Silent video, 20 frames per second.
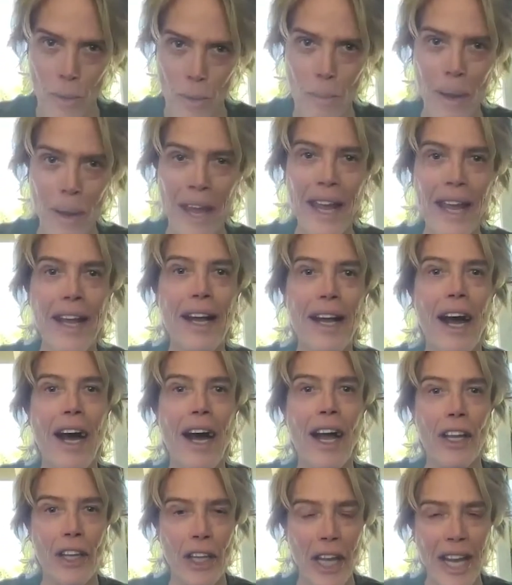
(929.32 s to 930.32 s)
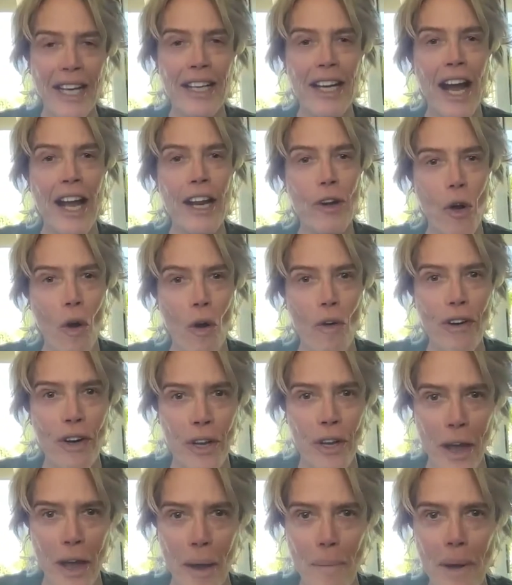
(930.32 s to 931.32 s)
being a late night
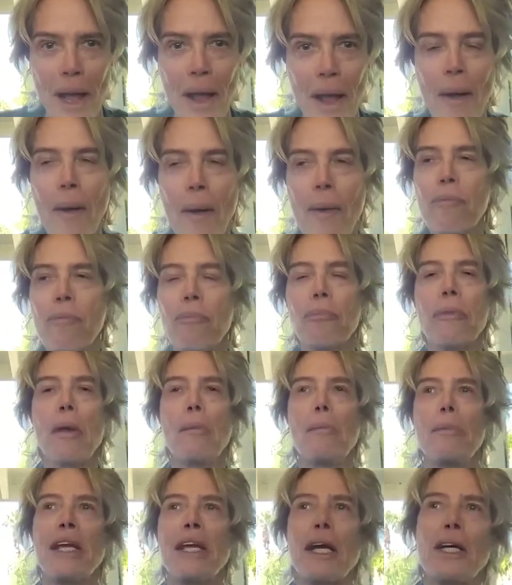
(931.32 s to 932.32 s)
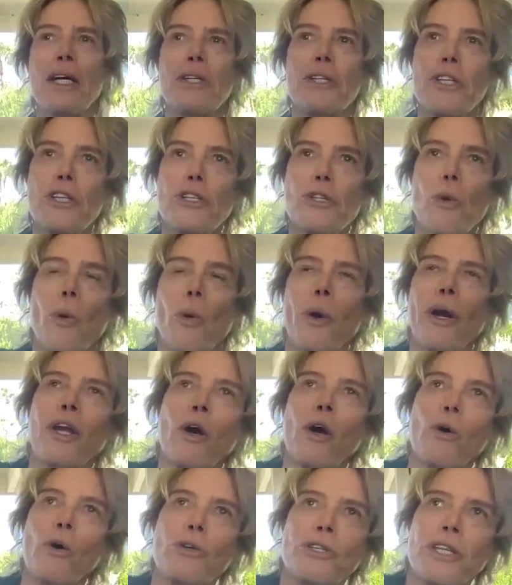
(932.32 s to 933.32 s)
overdub, because the story
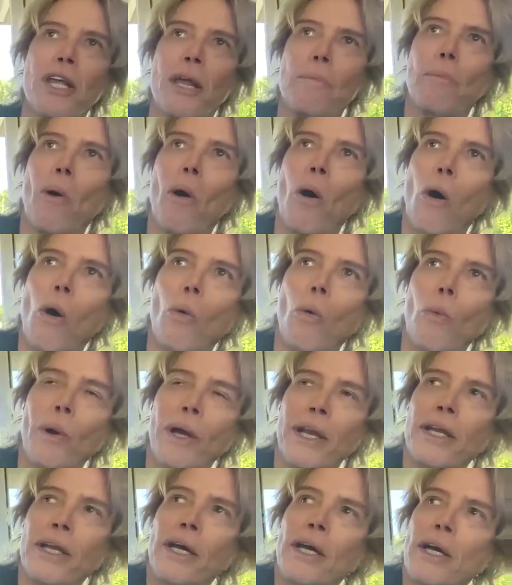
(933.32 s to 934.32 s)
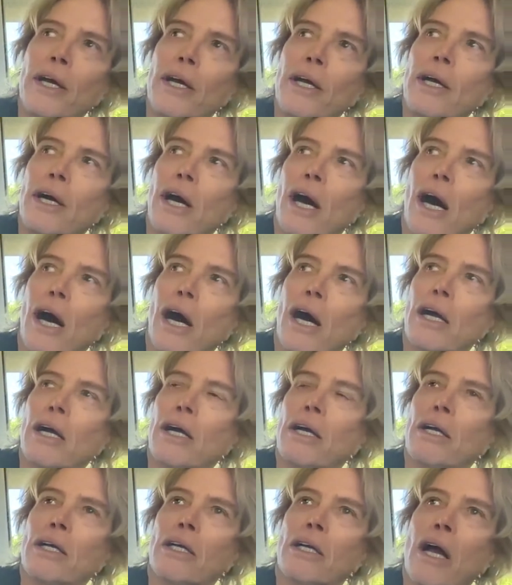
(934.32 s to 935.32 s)
goes that Paul would
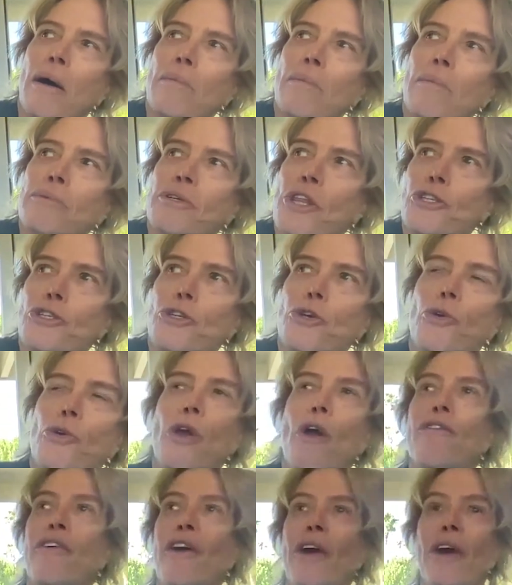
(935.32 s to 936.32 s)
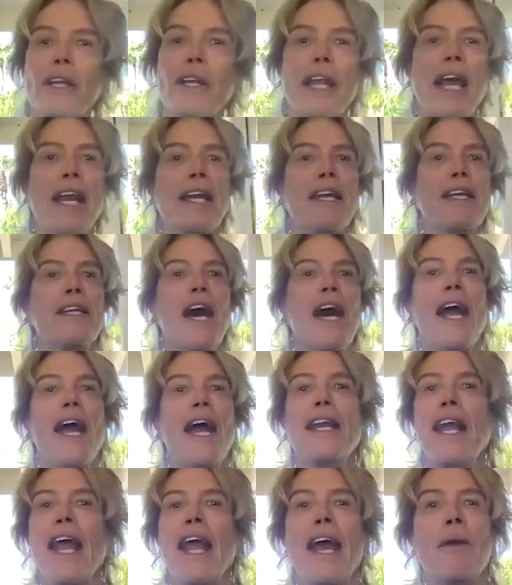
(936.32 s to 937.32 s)
come to the studio very late at
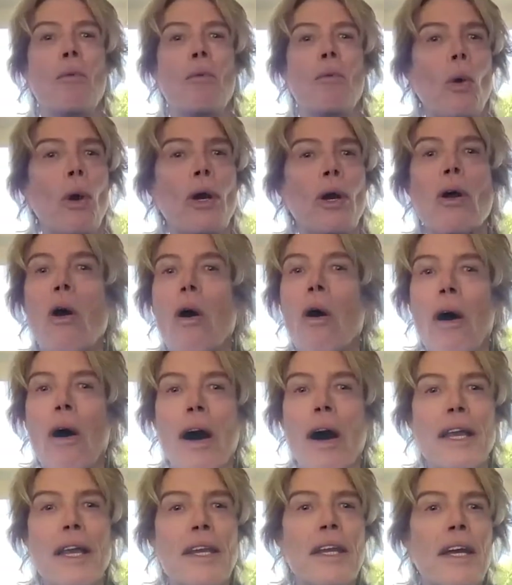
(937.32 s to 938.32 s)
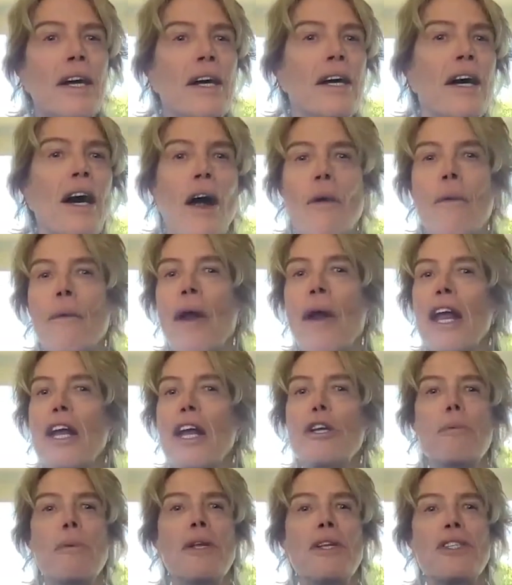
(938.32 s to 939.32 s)
night and work on
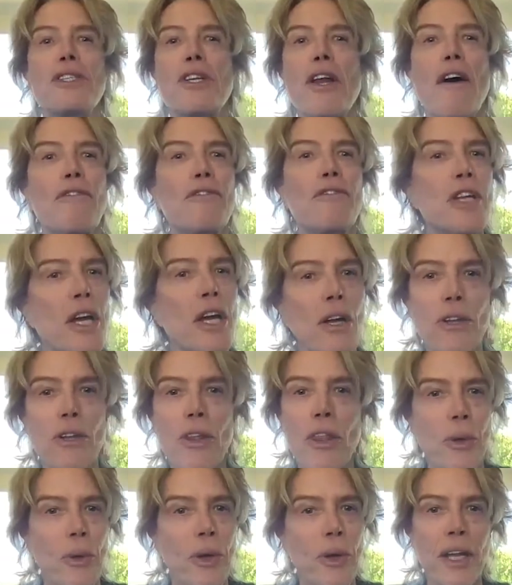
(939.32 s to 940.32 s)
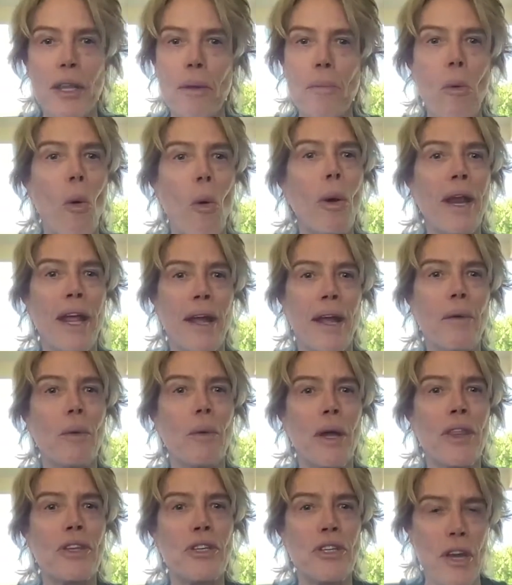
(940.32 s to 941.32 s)
arrangement stuff till 3 a.m.
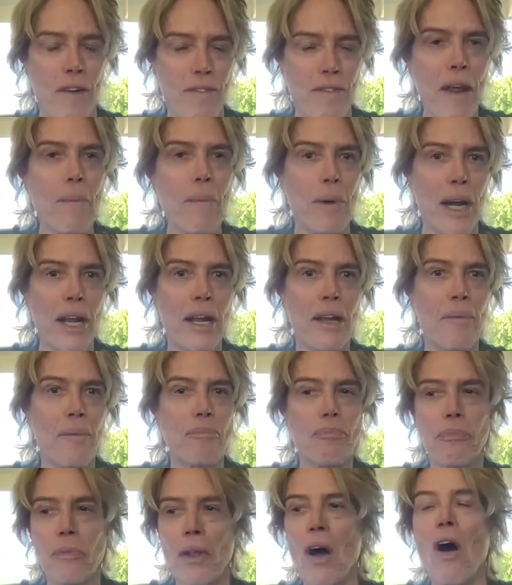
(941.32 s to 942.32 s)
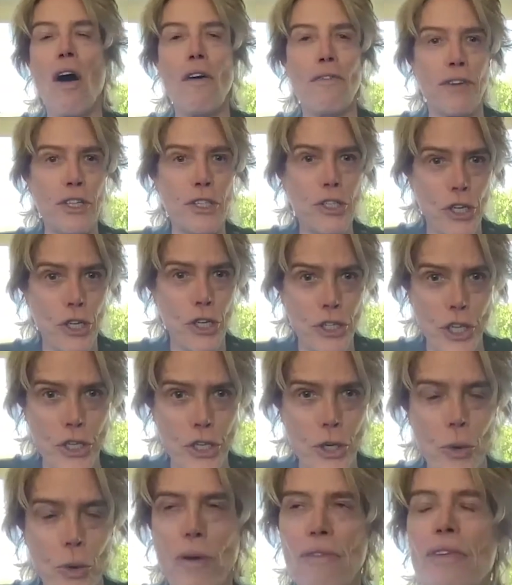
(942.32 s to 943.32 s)
with Jeff Emerick, often just the
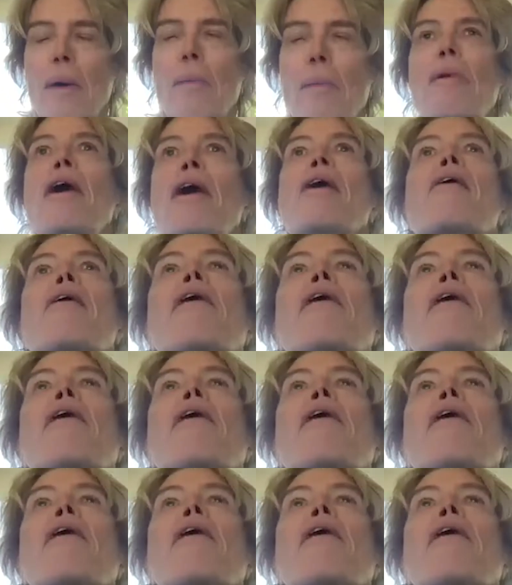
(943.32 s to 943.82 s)
two of them.